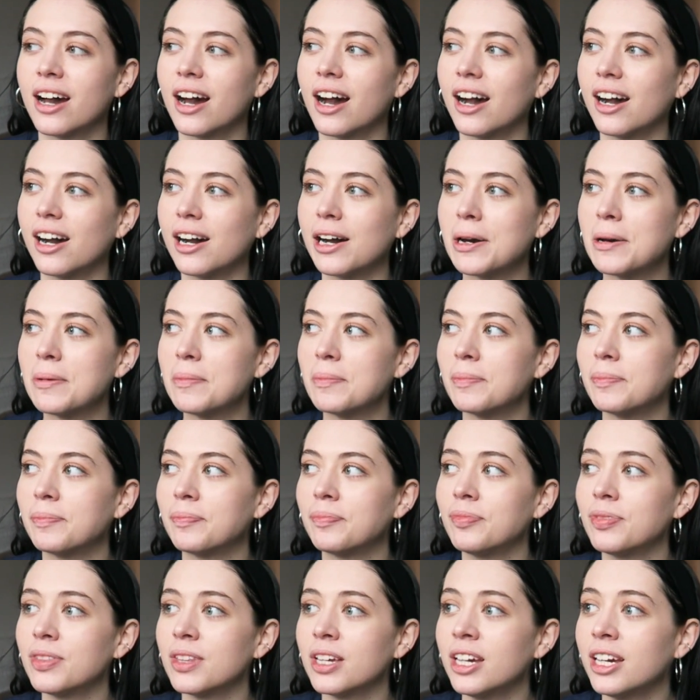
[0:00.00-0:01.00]
And
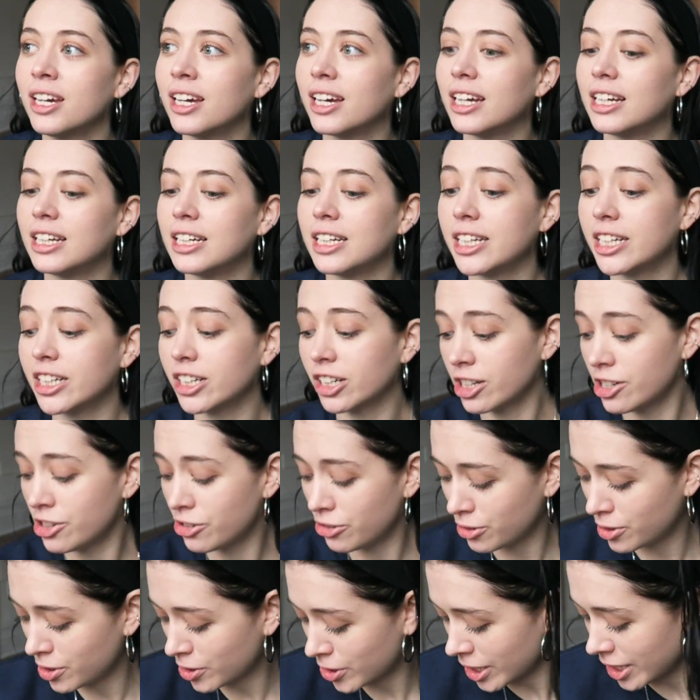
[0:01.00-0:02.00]
here in
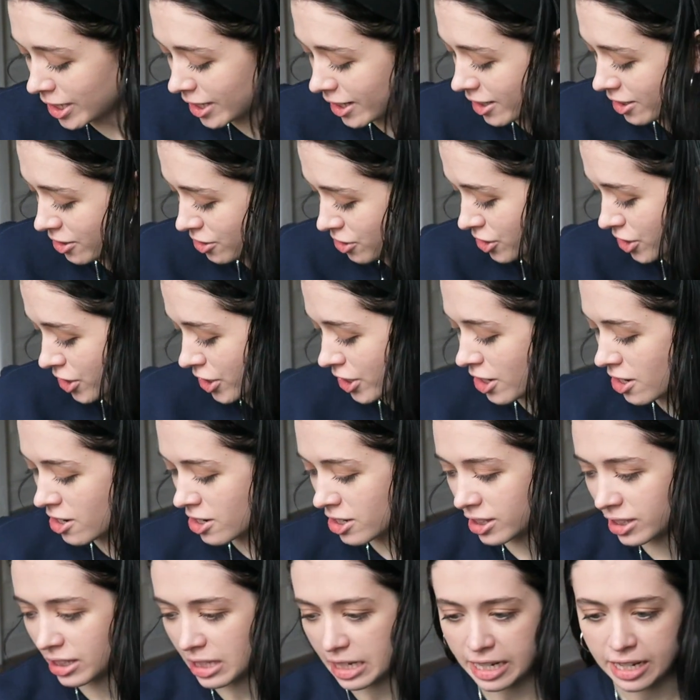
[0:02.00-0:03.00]
New York it is
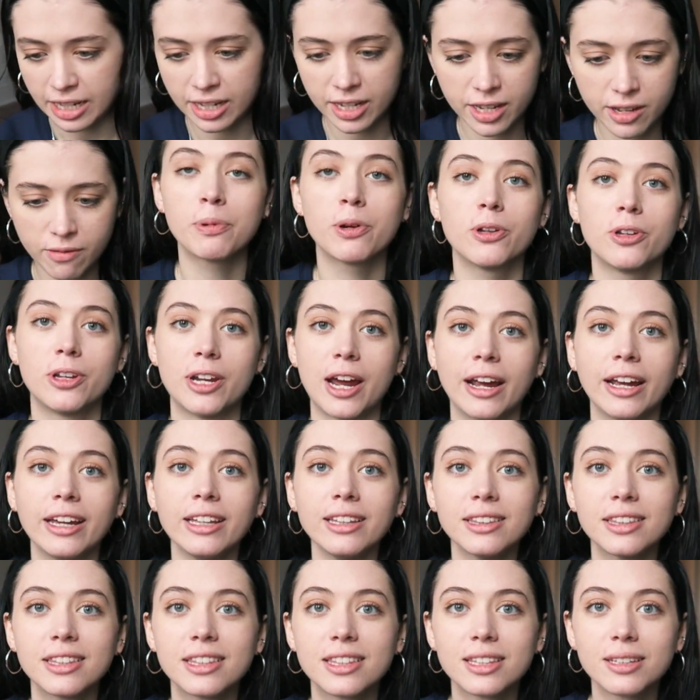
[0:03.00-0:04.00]
currently April
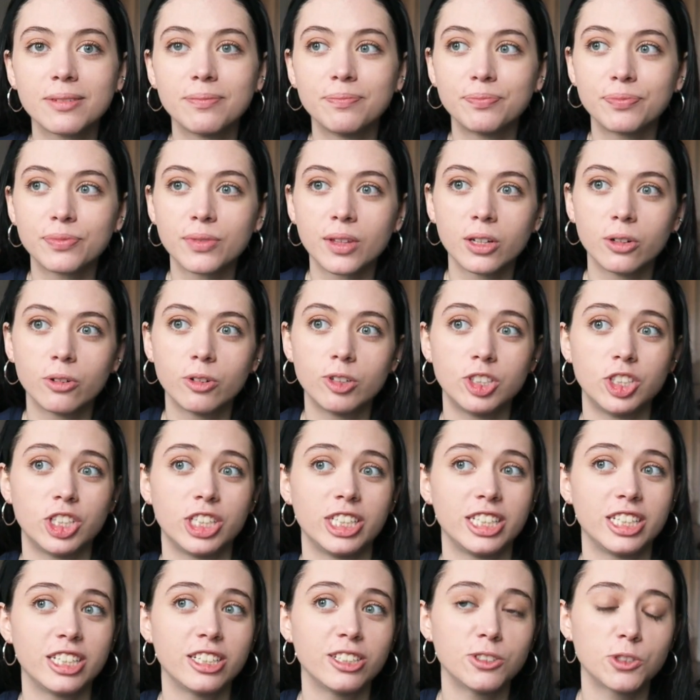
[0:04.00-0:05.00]
9th, which
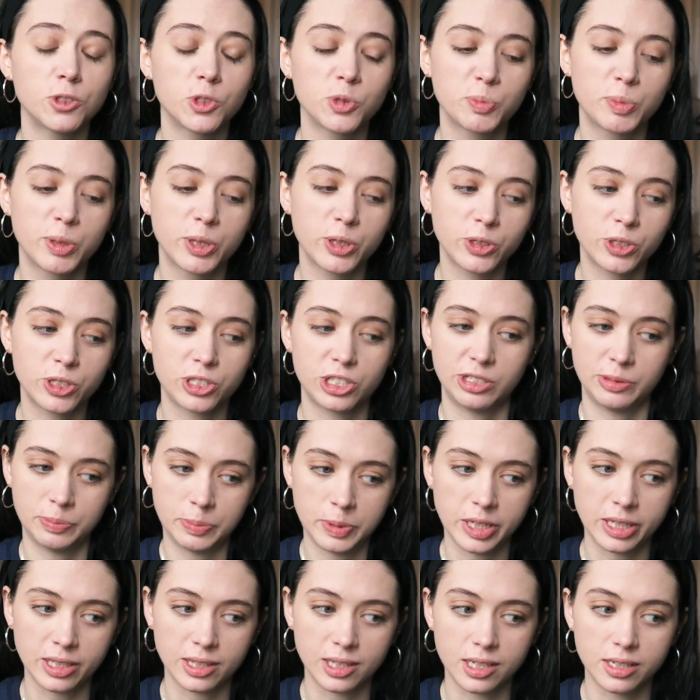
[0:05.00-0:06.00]
I think is supposed to
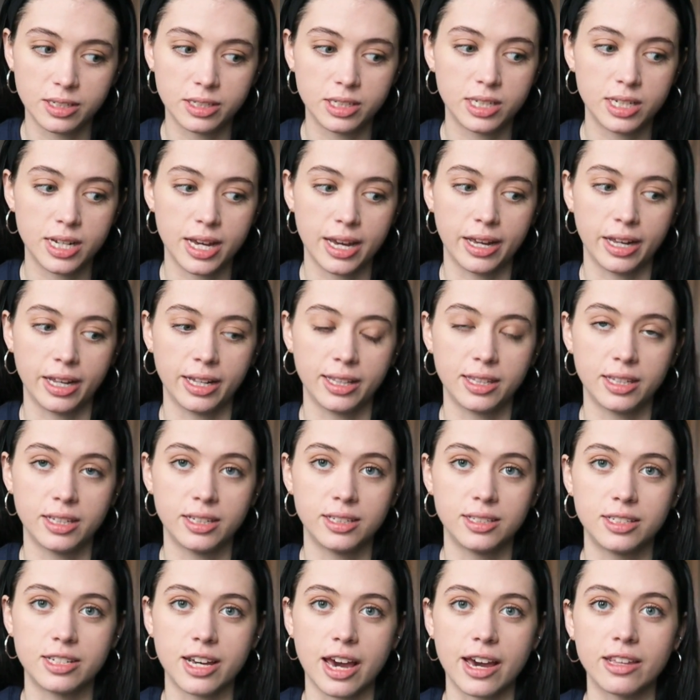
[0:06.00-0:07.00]
be the day
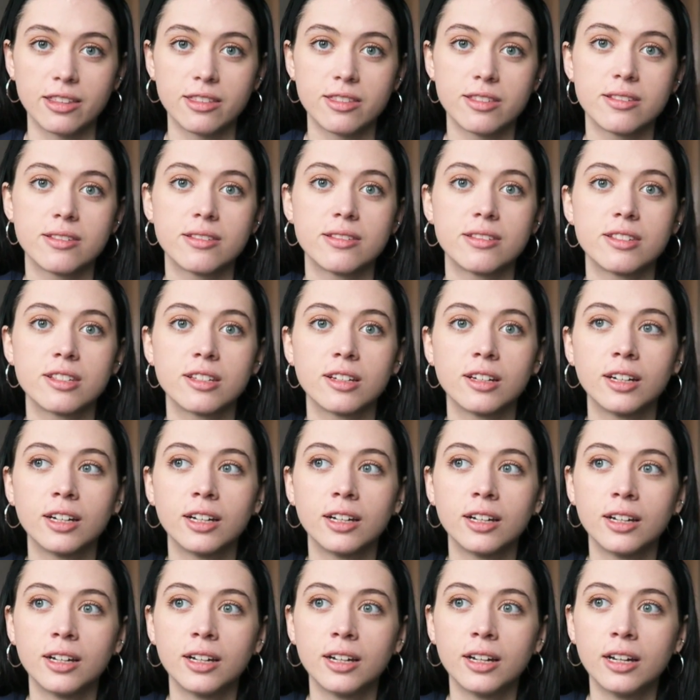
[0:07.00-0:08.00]
that deaths
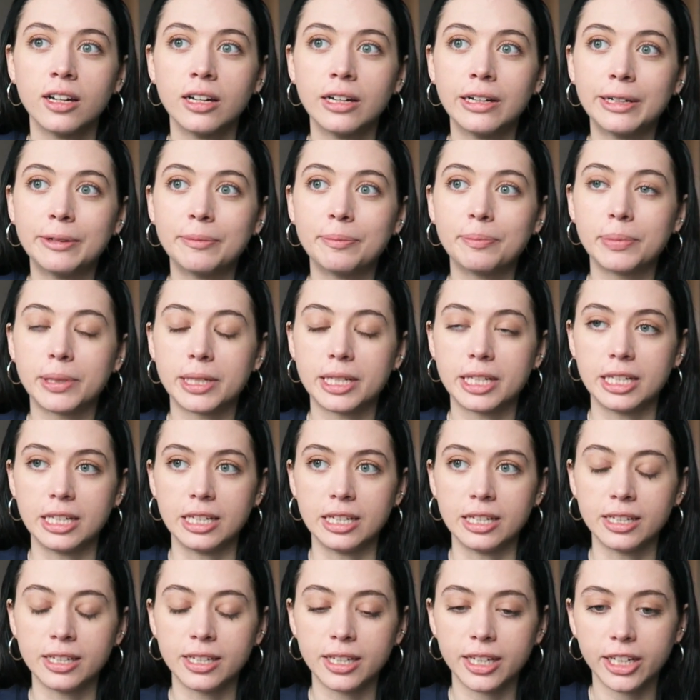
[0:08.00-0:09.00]

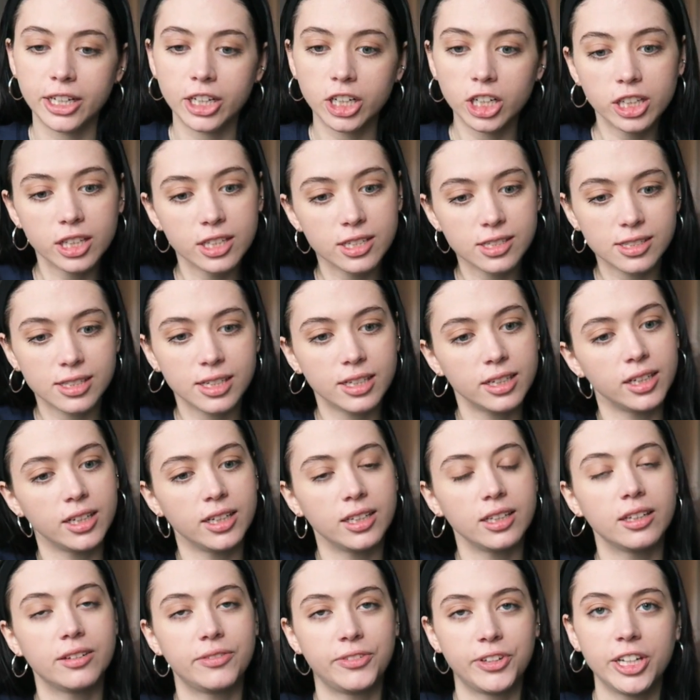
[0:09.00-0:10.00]
peak here in the
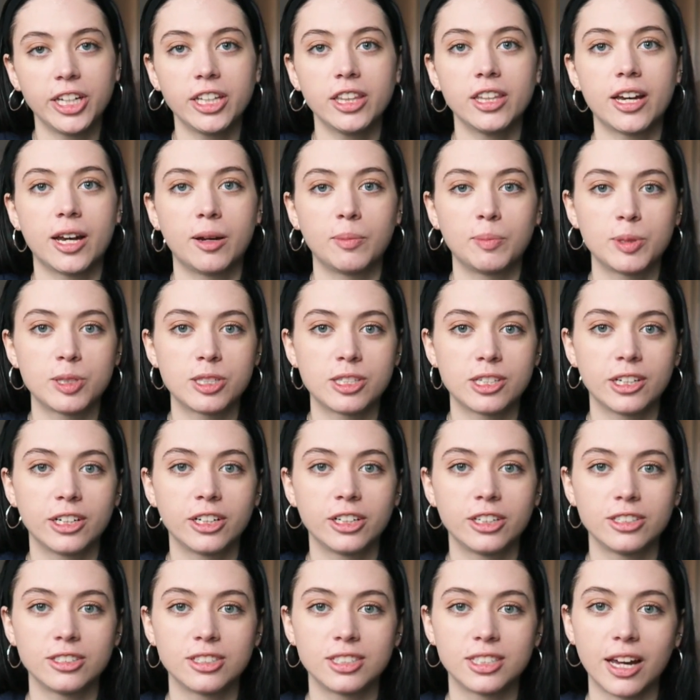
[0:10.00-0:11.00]
city. Living in the
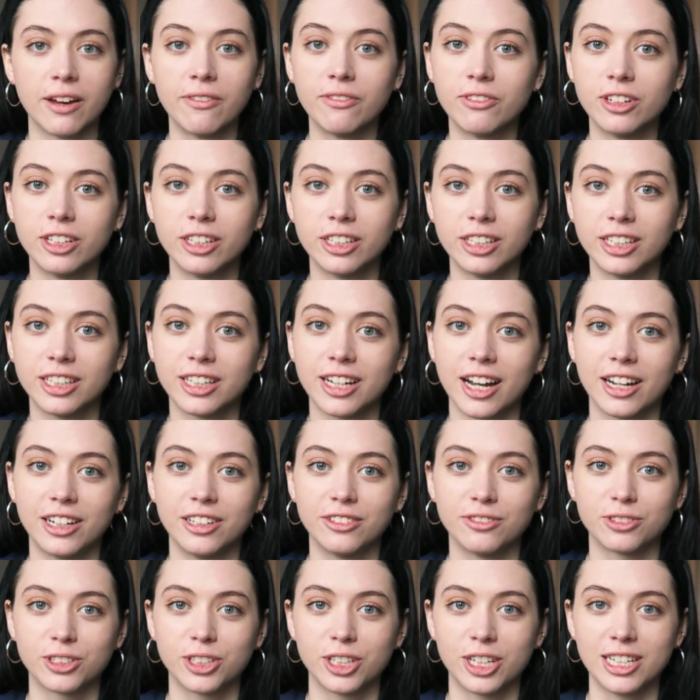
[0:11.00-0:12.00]
epicenter is definitely
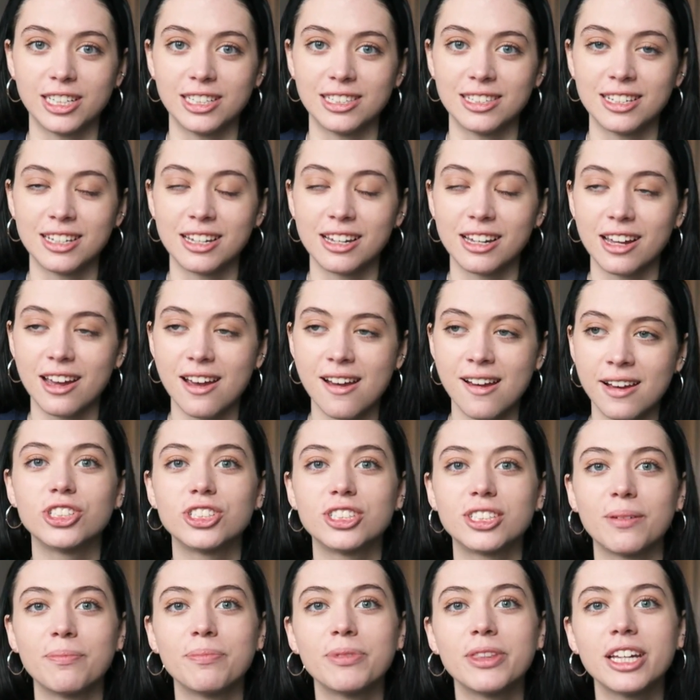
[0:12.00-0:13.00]
kind of crazy. It's
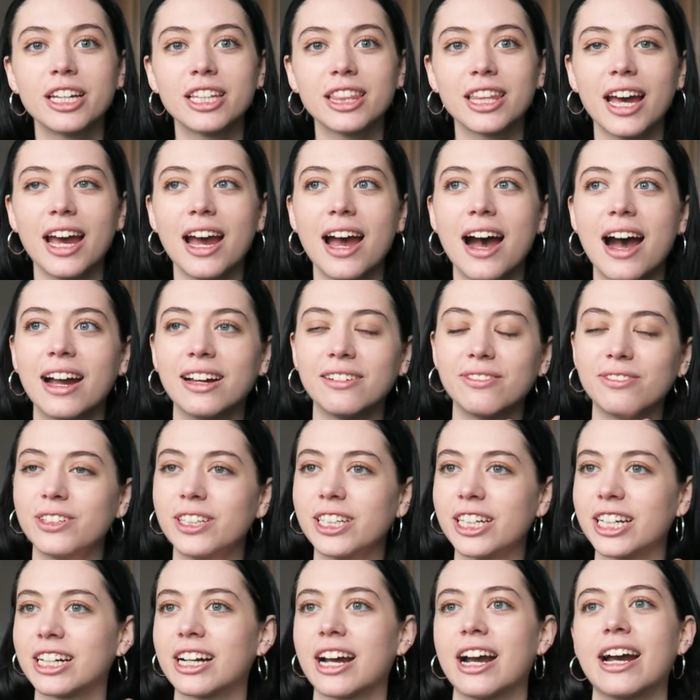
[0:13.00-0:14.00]
just something that I
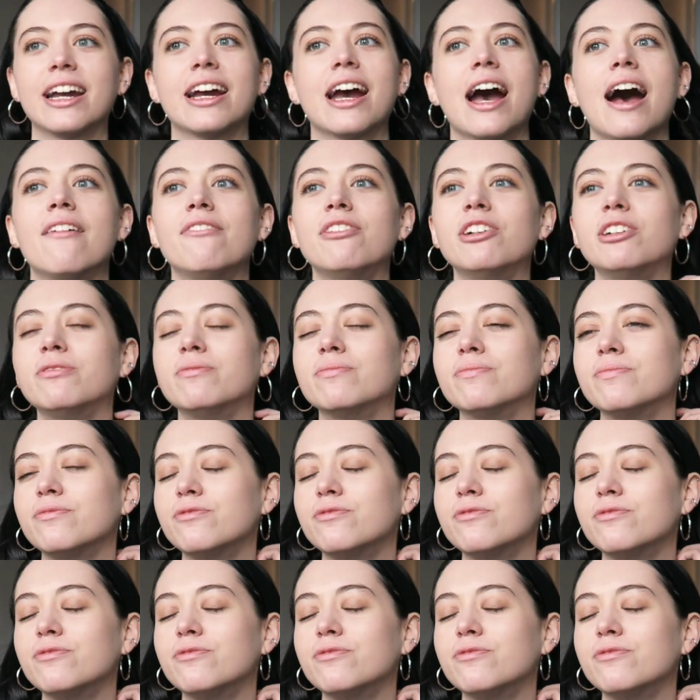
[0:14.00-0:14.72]
feel like I haven't